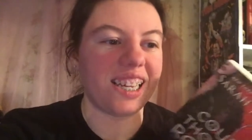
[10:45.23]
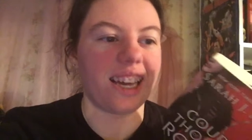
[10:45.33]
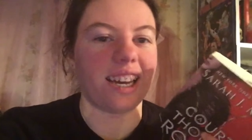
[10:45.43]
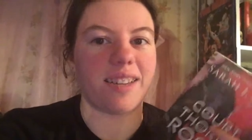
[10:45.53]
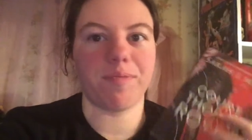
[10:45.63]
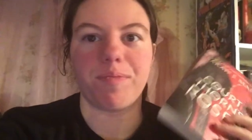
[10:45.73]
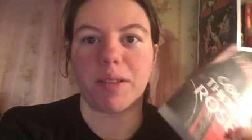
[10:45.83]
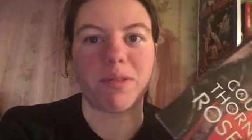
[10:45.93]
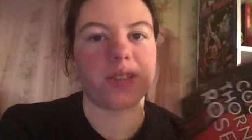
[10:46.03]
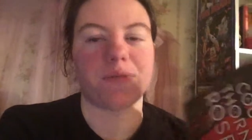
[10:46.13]
and
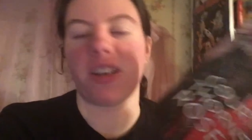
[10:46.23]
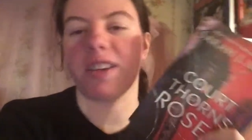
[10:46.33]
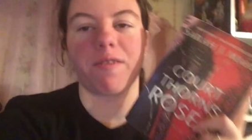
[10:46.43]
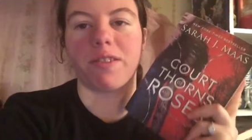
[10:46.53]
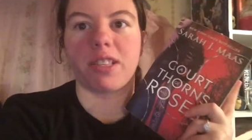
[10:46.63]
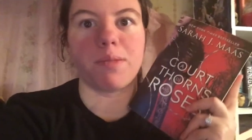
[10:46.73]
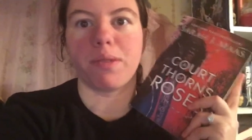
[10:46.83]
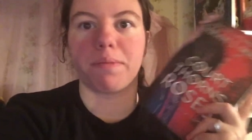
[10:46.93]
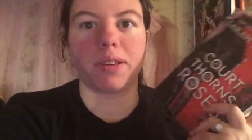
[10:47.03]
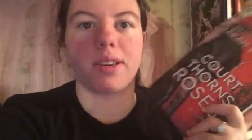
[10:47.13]
I'm just flying through this
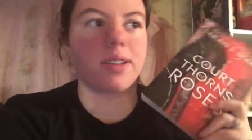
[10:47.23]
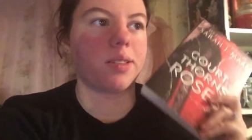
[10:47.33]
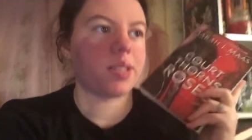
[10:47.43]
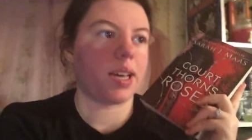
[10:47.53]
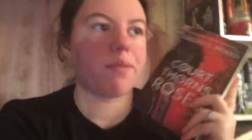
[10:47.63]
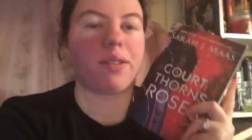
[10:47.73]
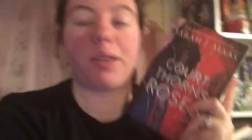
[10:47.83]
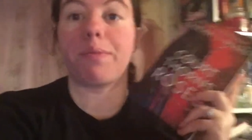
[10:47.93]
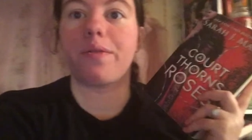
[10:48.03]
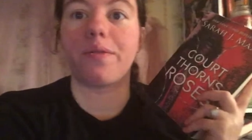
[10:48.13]
book because I
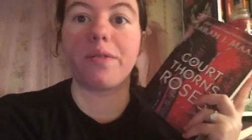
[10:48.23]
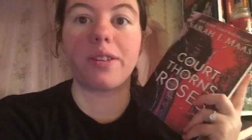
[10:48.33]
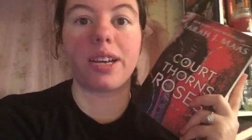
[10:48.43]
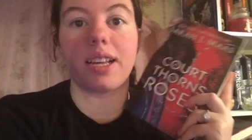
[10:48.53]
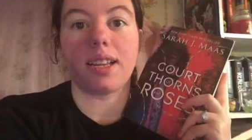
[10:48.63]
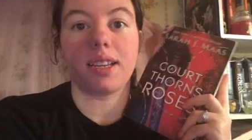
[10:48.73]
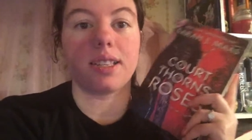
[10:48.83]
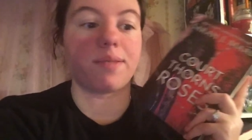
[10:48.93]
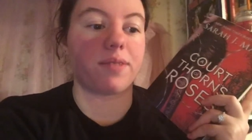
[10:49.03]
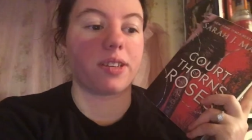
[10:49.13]
read it before and
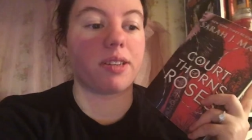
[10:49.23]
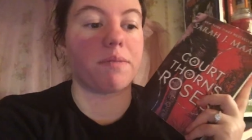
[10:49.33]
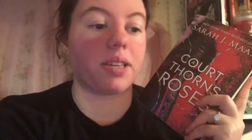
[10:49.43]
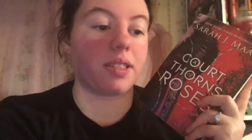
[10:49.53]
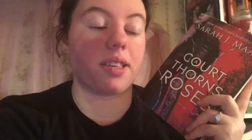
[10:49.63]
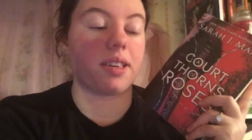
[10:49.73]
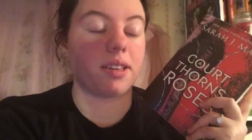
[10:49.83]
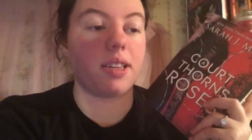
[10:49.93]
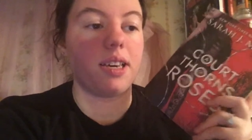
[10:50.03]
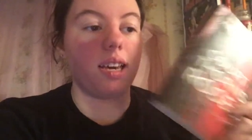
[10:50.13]
it's freaking amazing